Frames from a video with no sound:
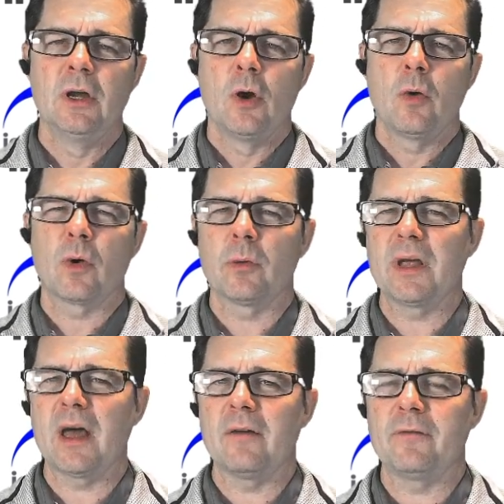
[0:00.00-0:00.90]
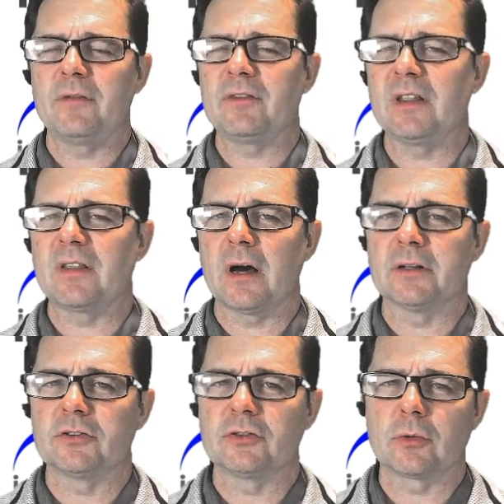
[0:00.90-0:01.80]
where we have
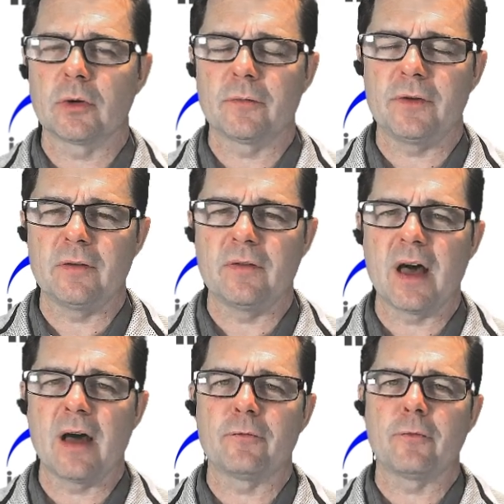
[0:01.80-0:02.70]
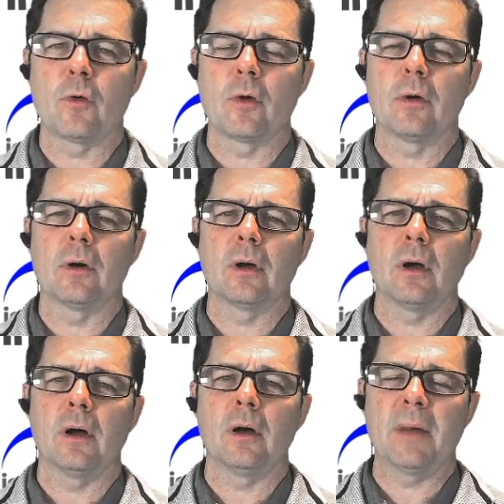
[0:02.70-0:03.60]
15,000 square feet of that for
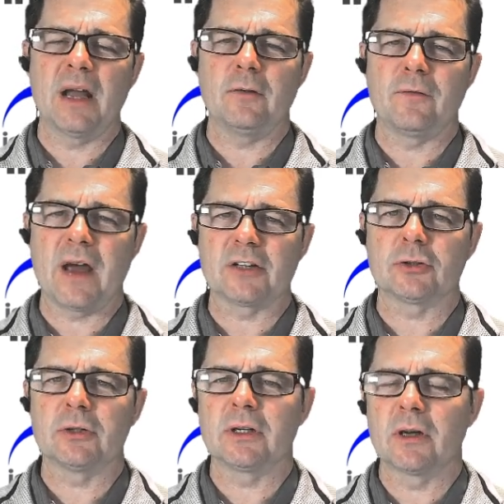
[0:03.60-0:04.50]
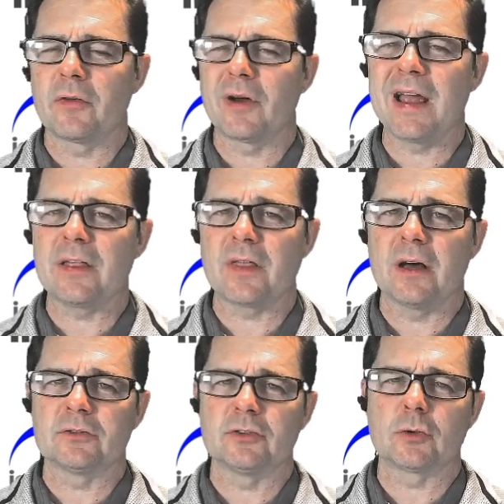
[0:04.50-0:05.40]
manufacturing, another
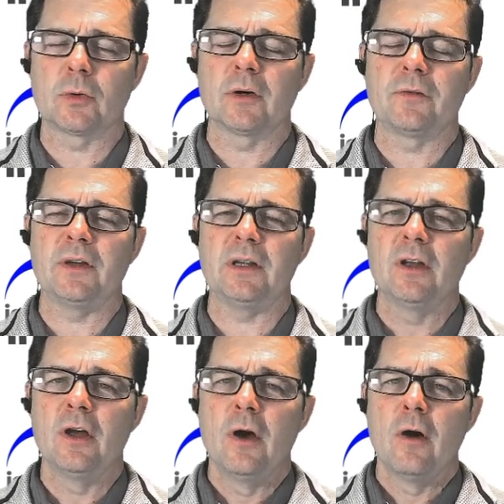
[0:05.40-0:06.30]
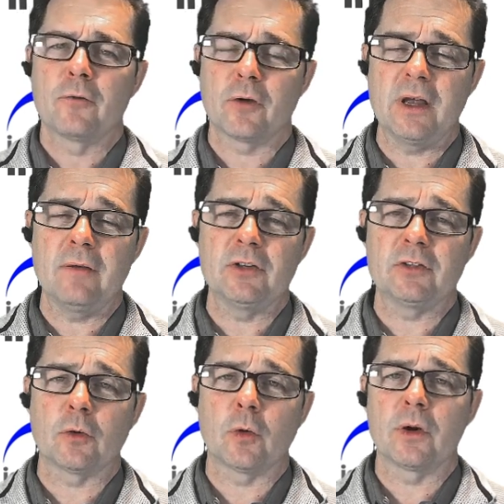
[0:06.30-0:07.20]
8,000 square feet for
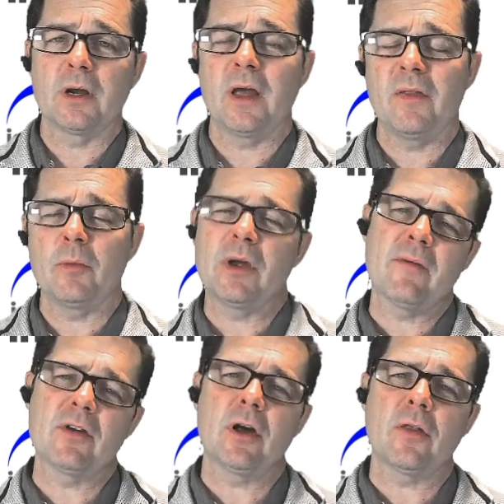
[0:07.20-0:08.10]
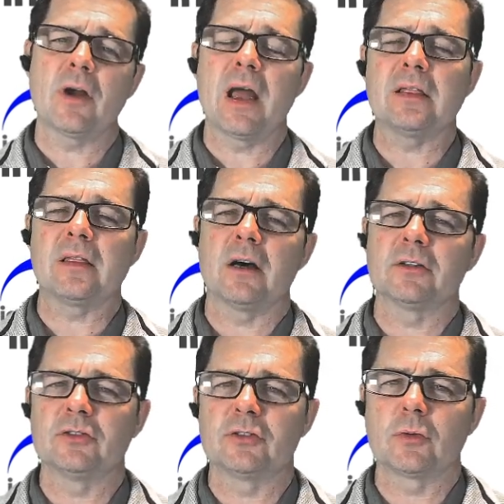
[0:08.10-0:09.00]
inventory, and then we have another
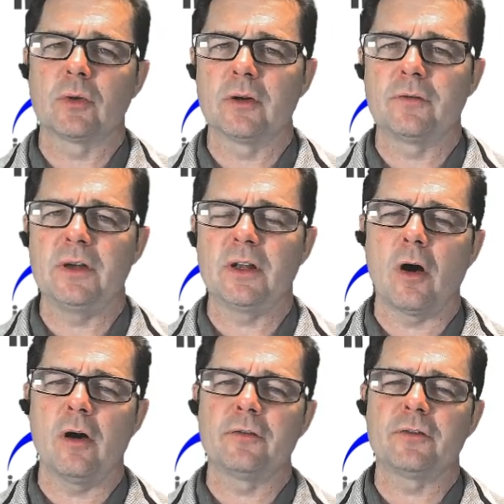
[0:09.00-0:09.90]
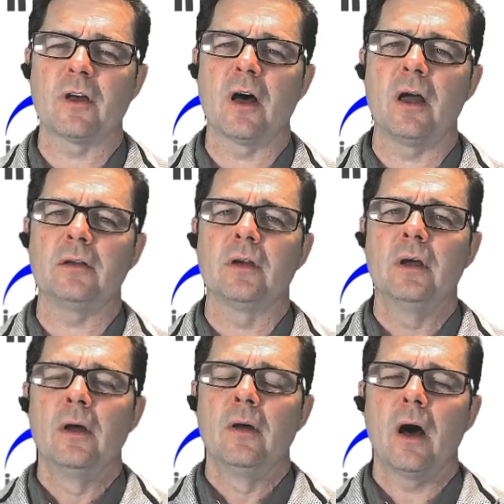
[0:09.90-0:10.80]
8,000 square feet offsite,
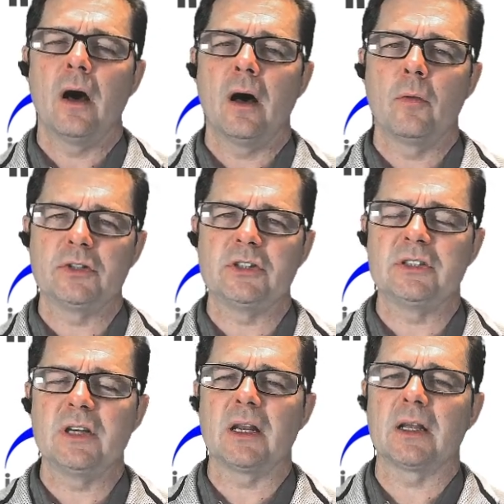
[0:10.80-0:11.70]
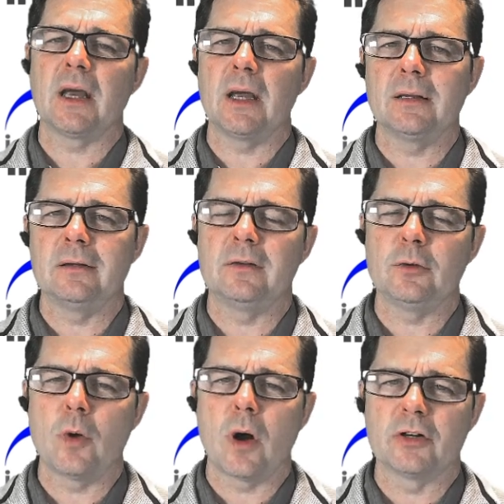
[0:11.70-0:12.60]
which is dedicated
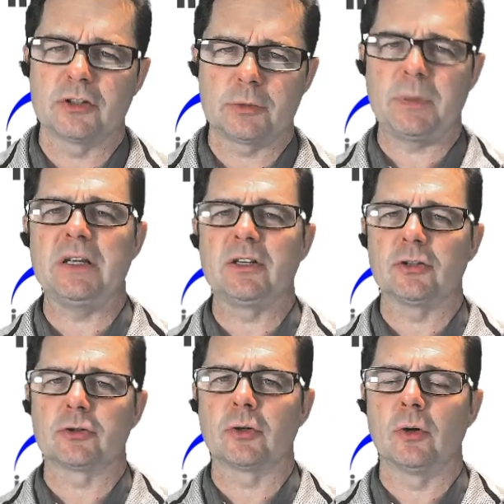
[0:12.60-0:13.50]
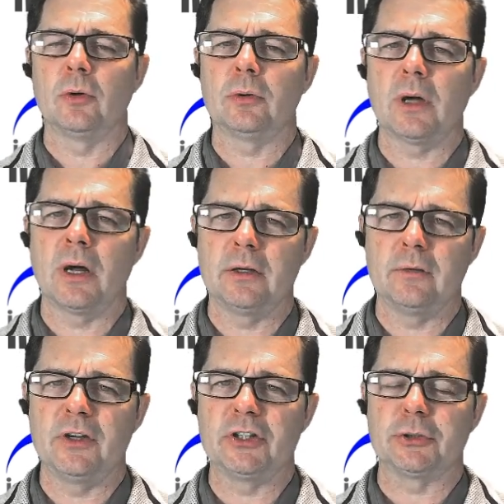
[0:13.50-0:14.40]
to our speed control
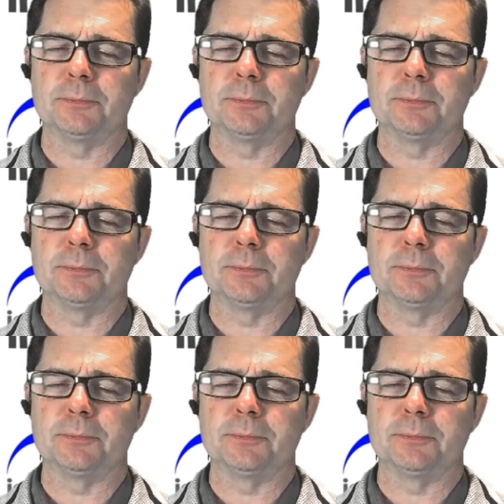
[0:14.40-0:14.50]
division.